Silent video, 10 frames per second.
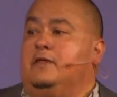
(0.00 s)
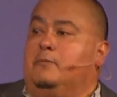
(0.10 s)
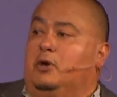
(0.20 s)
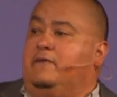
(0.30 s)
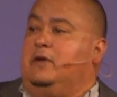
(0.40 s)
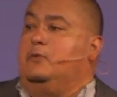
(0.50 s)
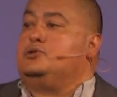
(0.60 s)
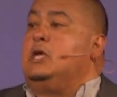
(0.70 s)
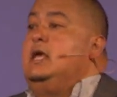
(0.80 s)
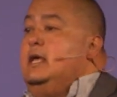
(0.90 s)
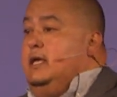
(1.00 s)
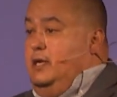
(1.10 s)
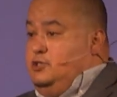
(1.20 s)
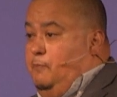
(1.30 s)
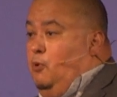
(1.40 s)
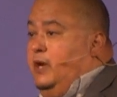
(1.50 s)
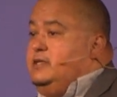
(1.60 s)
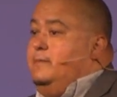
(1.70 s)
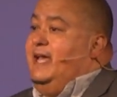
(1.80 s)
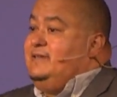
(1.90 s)
the book of Hebrews? It is appointed to
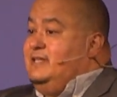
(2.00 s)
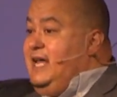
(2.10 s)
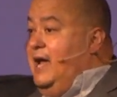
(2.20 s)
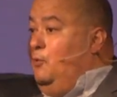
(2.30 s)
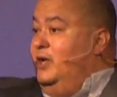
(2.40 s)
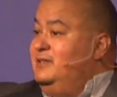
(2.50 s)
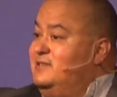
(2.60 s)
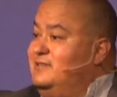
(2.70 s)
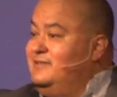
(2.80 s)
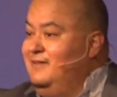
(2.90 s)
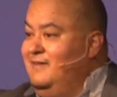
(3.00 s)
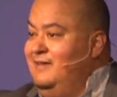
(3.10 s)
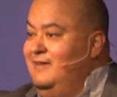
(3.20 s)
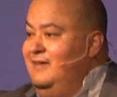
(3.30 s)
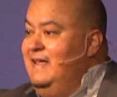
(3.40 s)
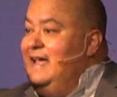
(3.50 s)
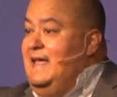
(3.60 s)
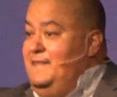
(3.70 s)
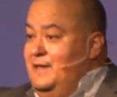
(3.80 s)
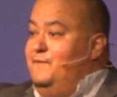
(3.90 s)
man to die once
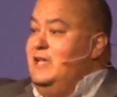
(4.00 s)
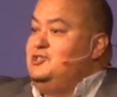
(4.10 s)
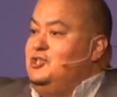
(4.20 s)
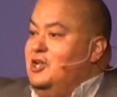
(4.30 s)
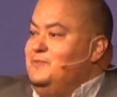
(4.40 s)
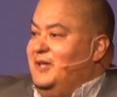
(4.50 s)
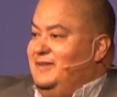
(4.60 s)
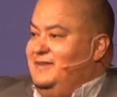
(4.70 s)
and then face judgment.